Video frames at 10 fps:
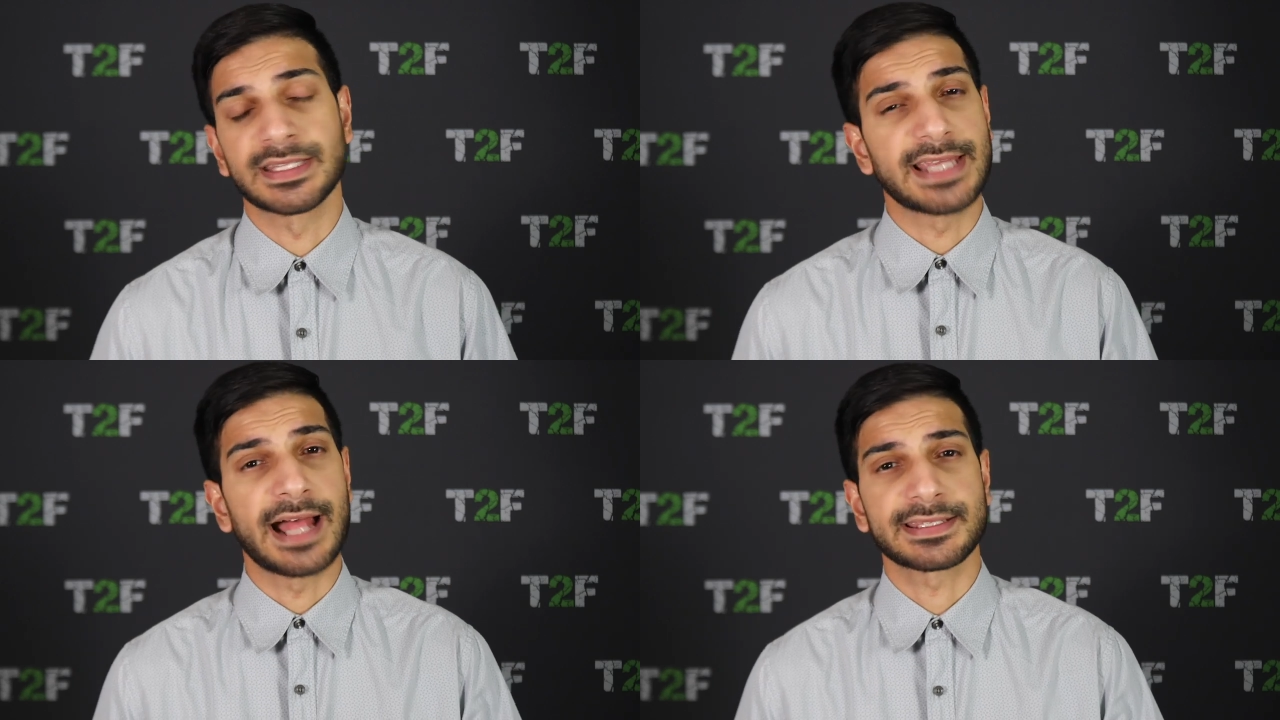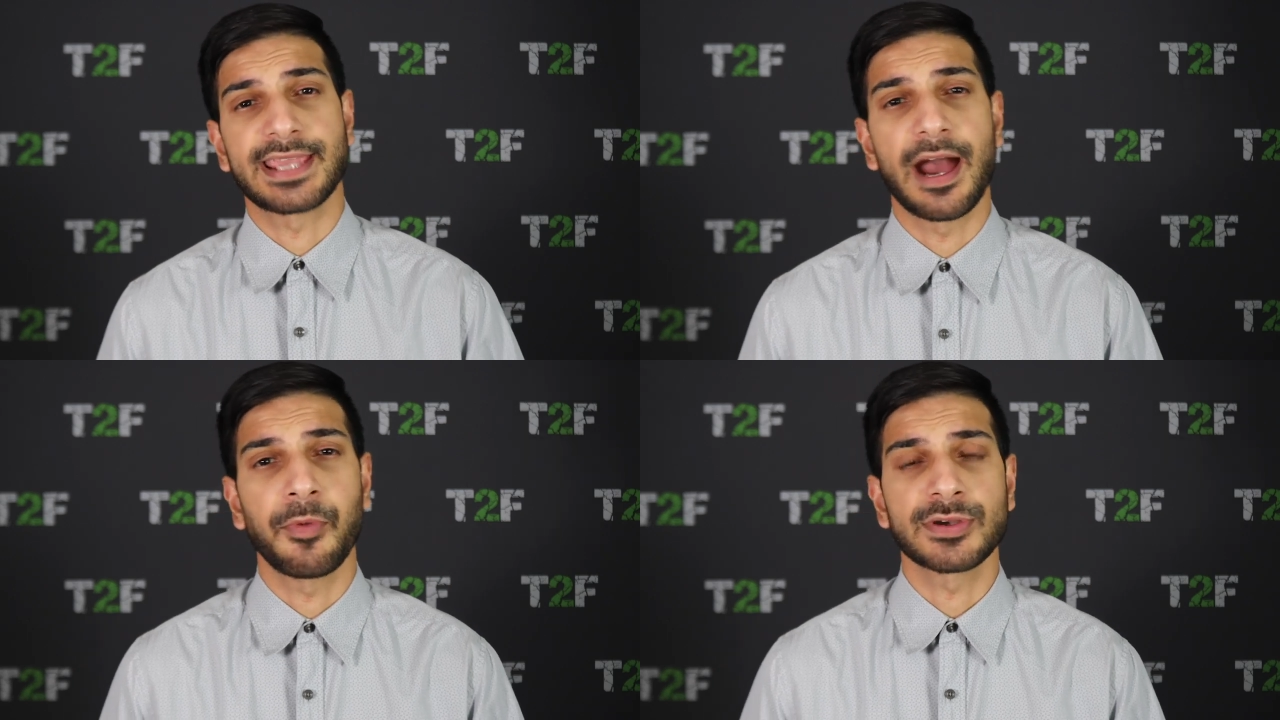the Dallas
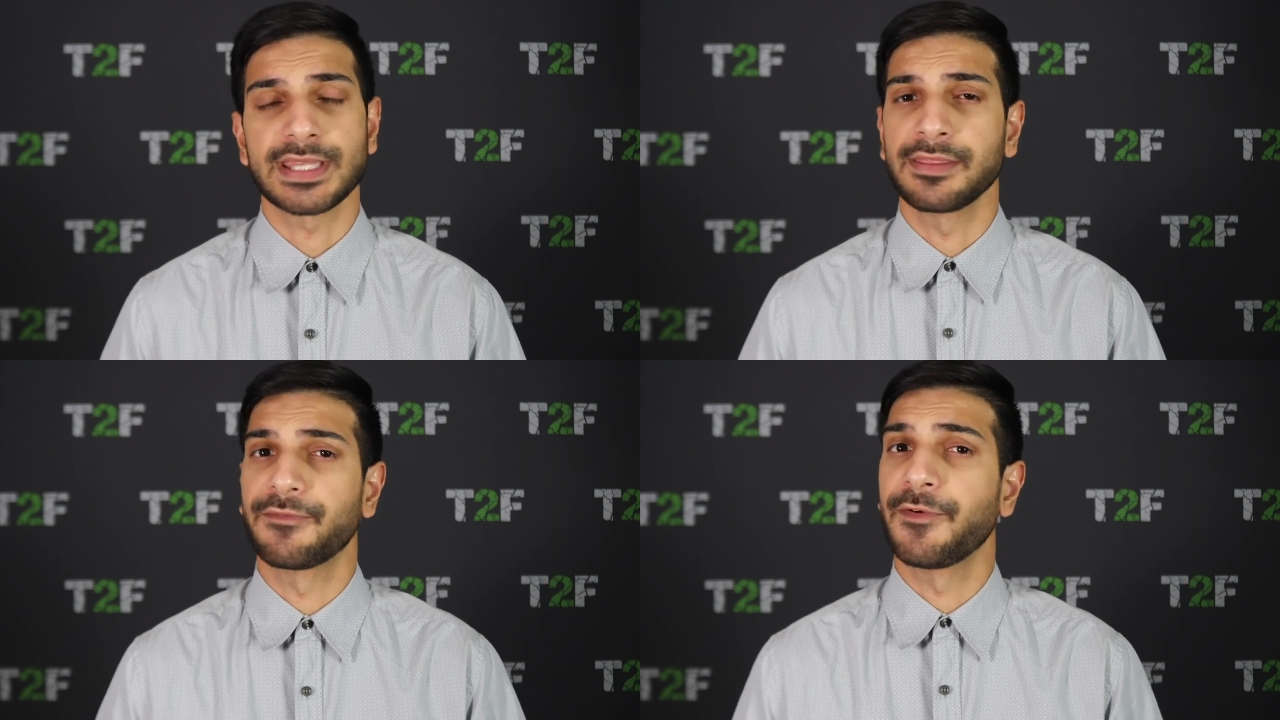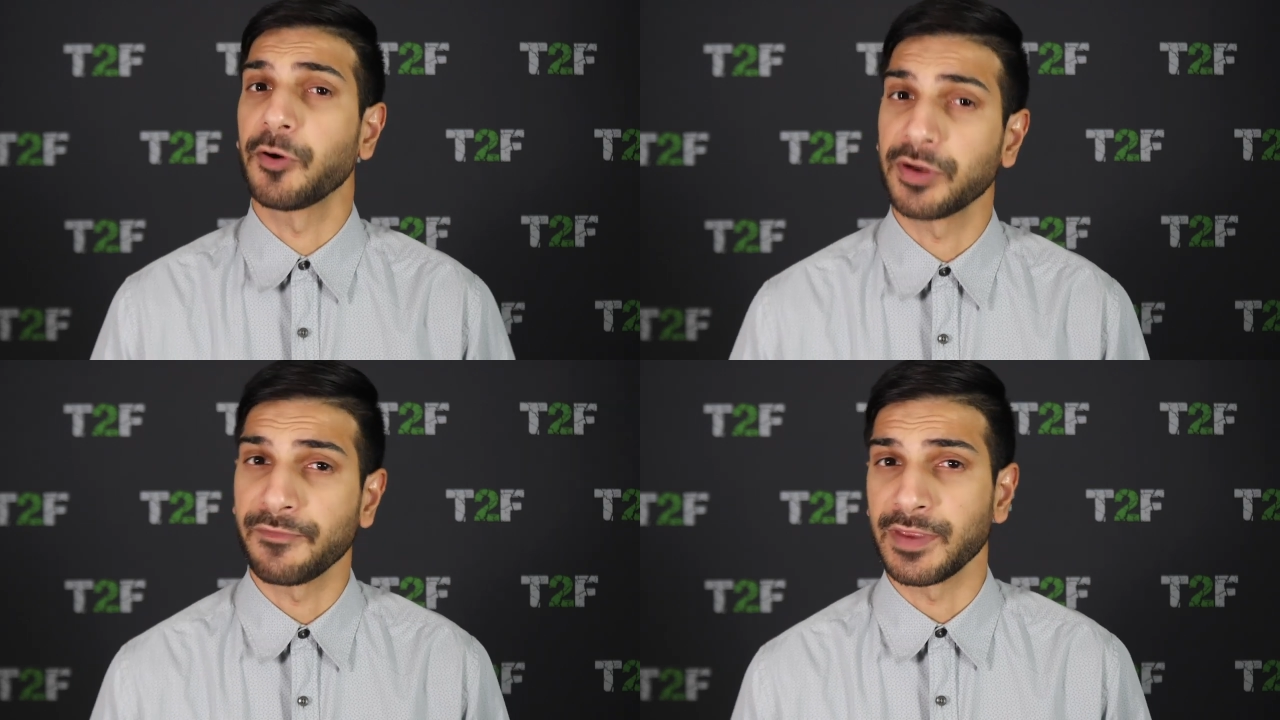Cowboys and the
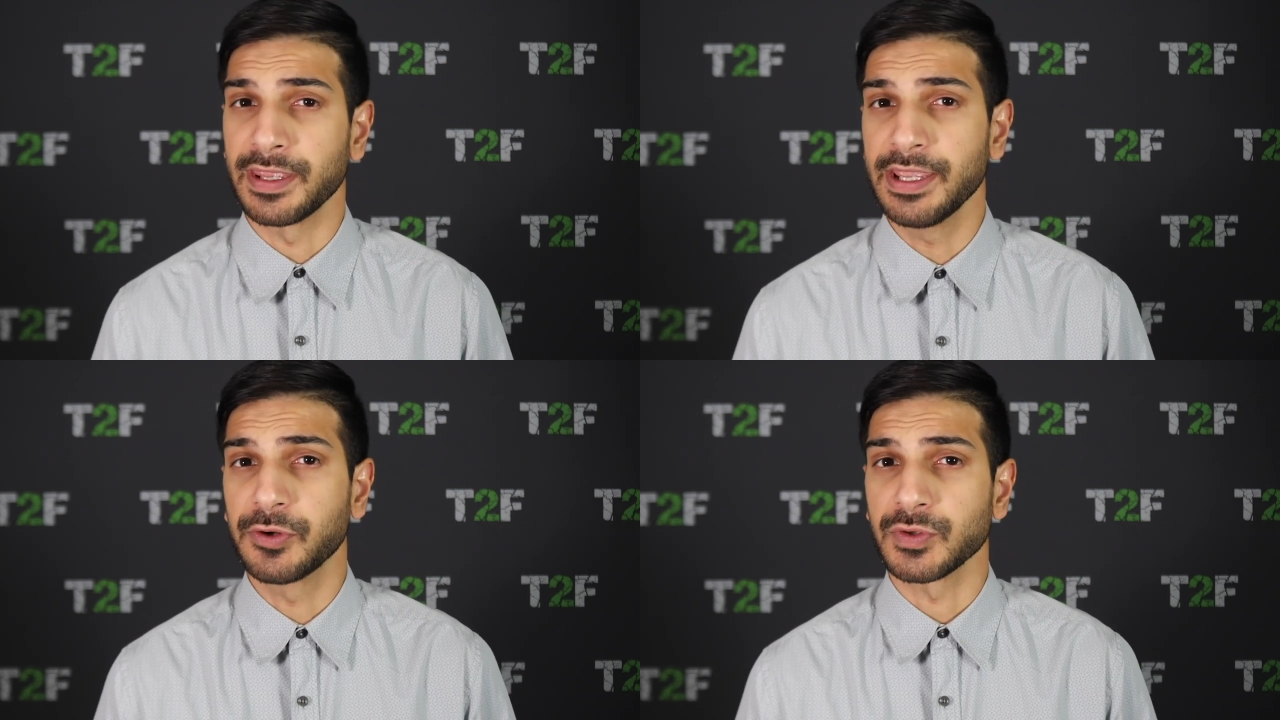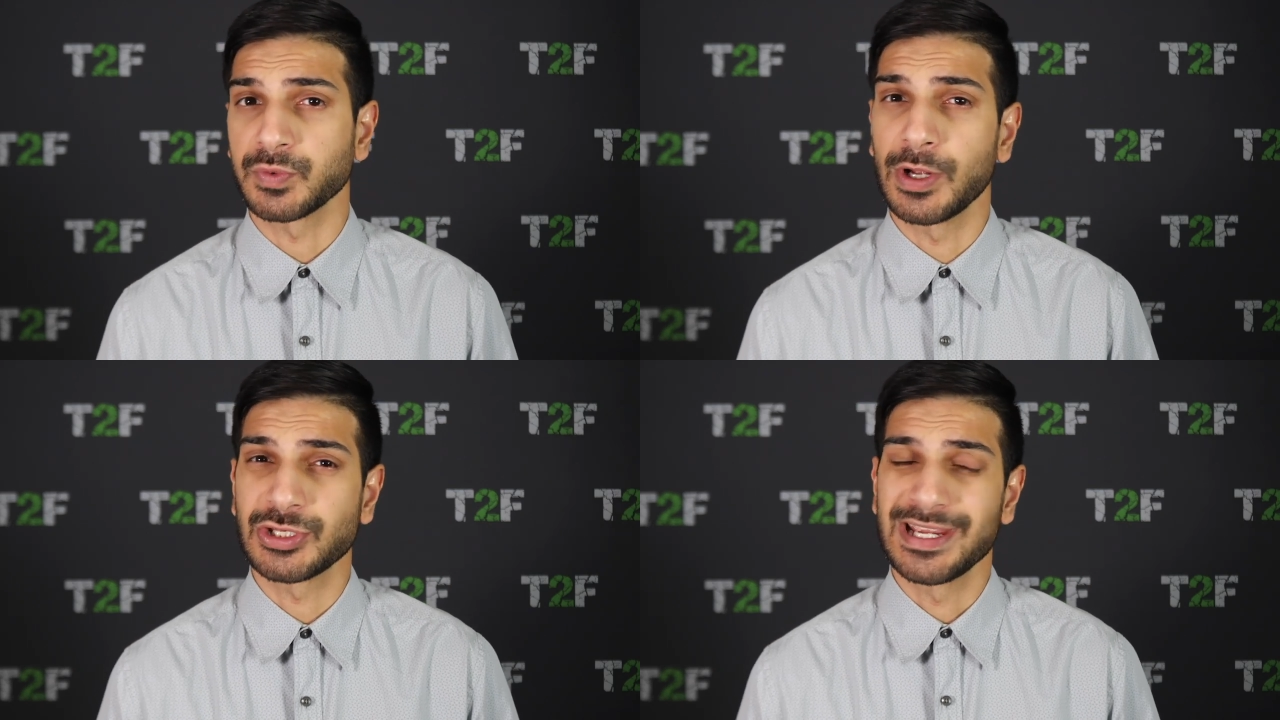Philadelphia Eagles,
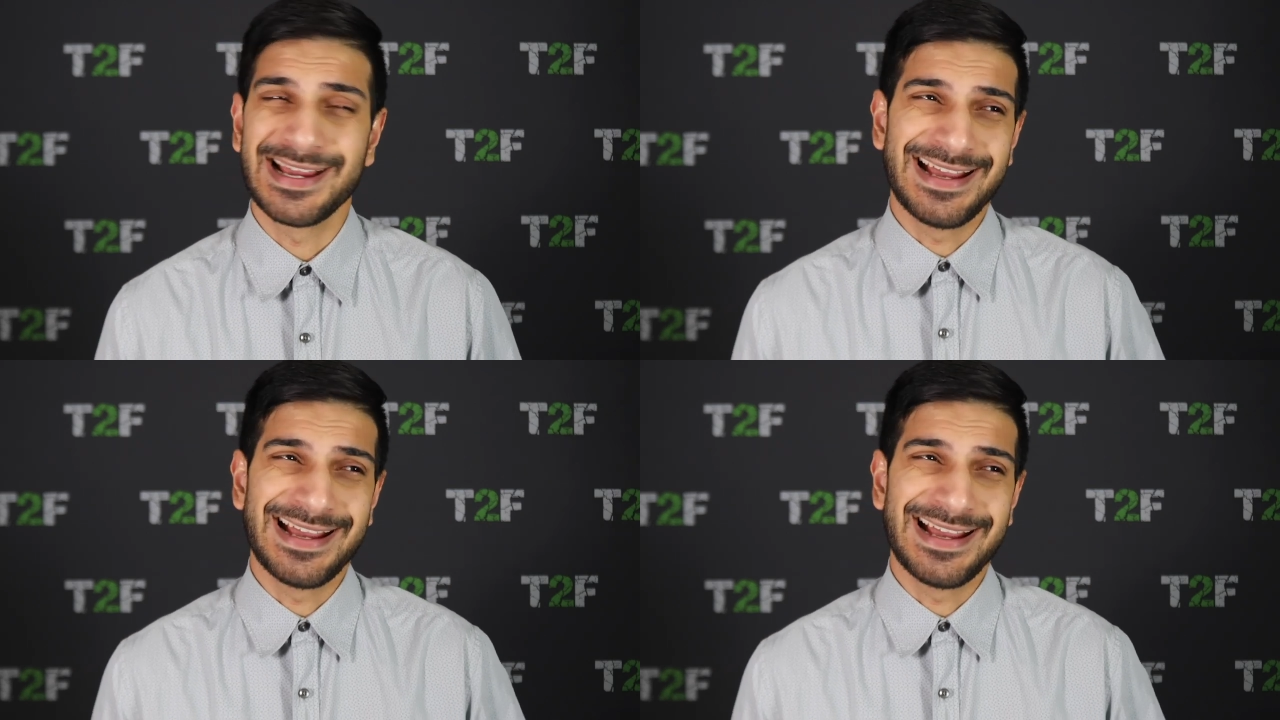which